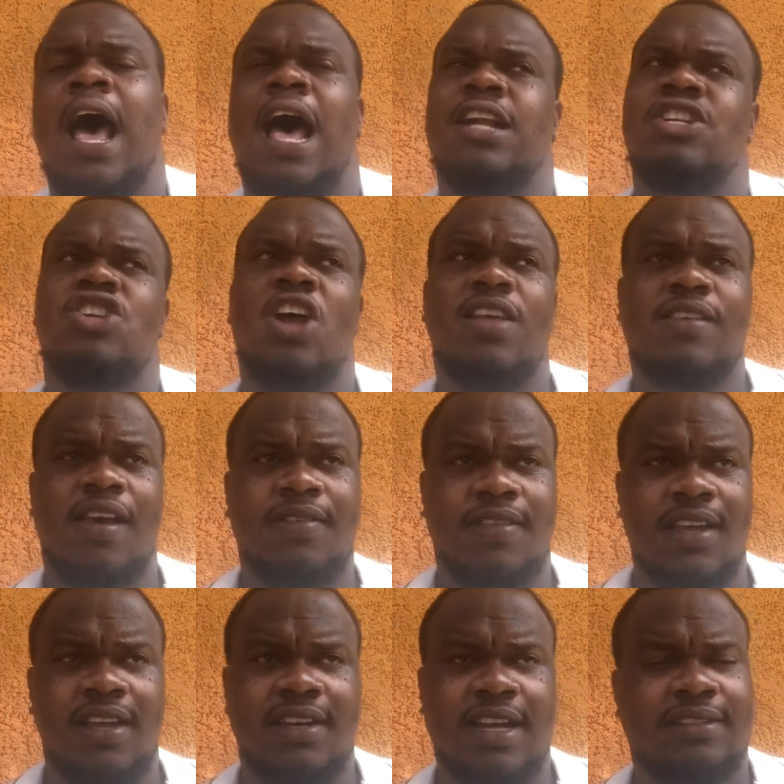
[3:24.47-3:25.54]
Another
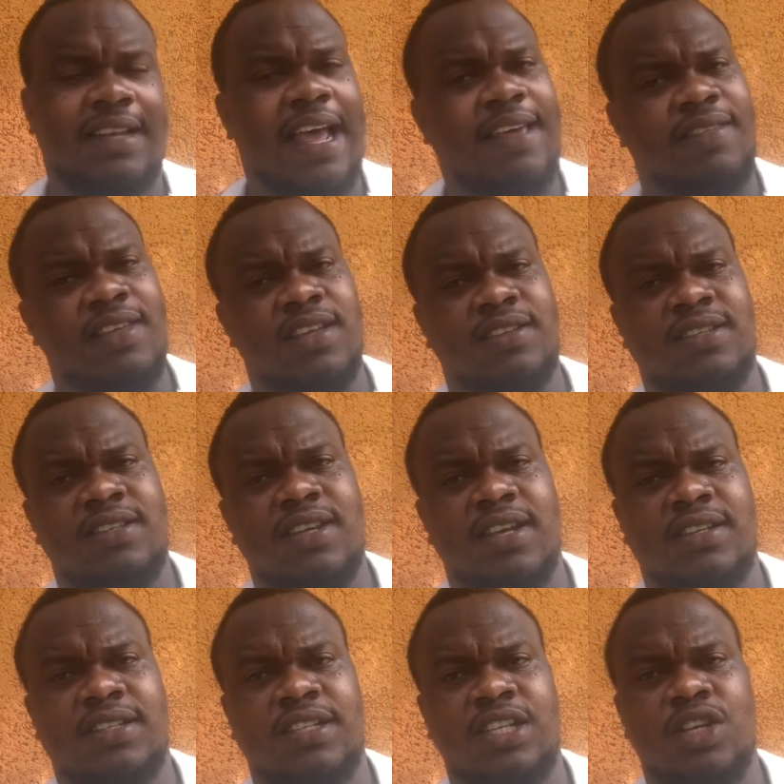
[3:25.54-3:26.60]
thing that I think
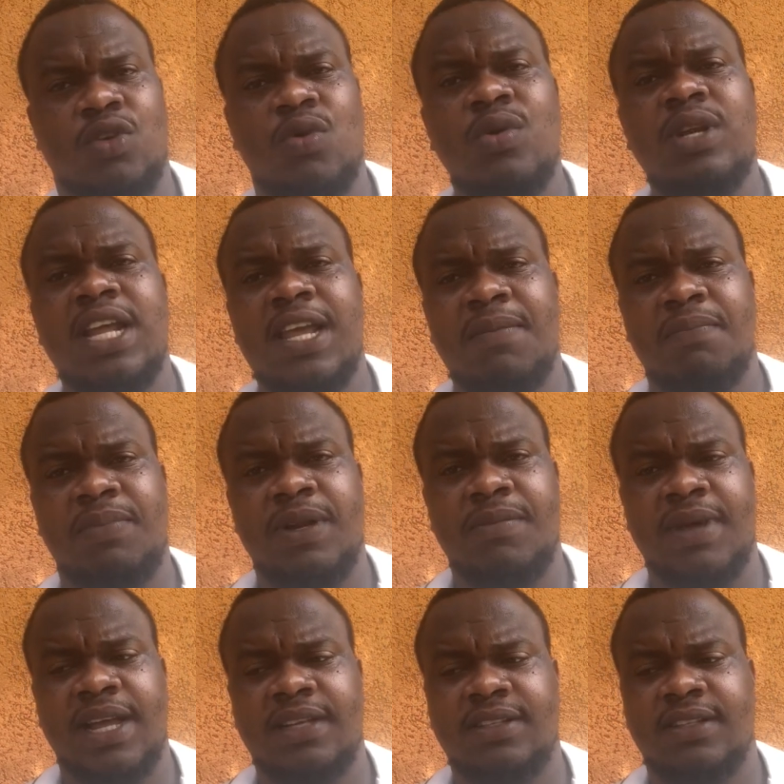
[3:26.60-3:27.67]
CXC could
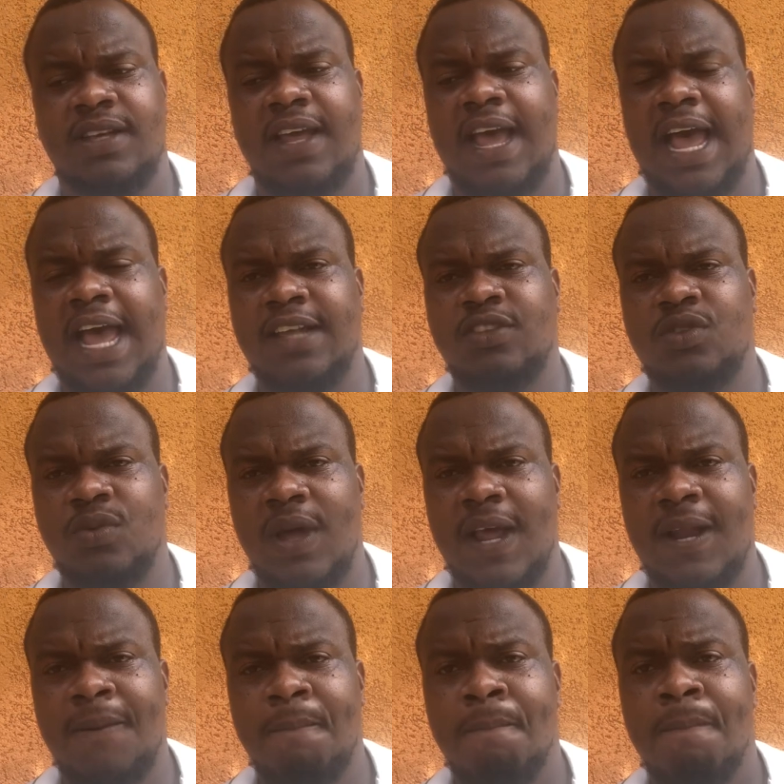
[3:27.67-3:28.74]
implement as
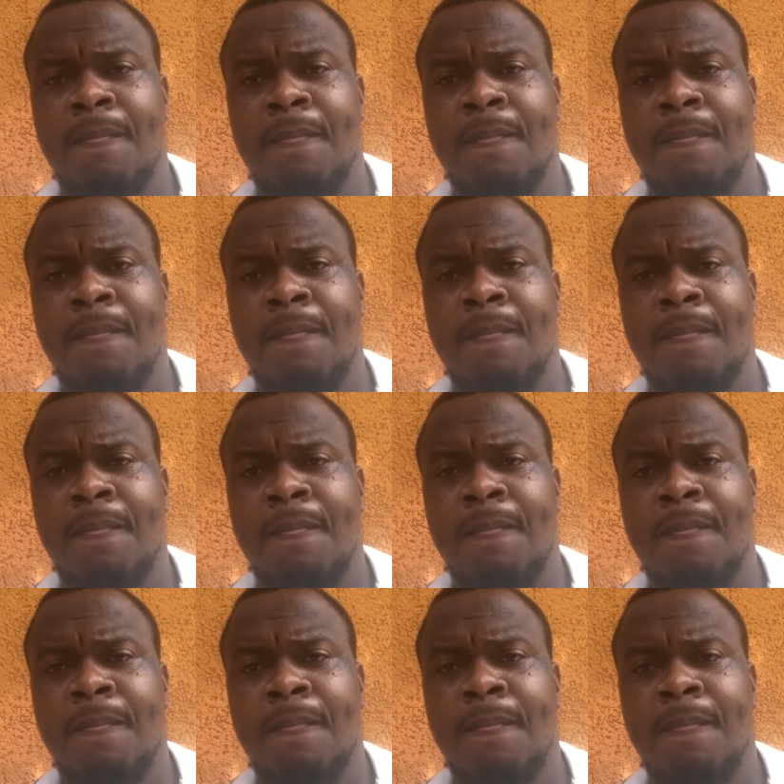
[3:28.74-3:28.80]
well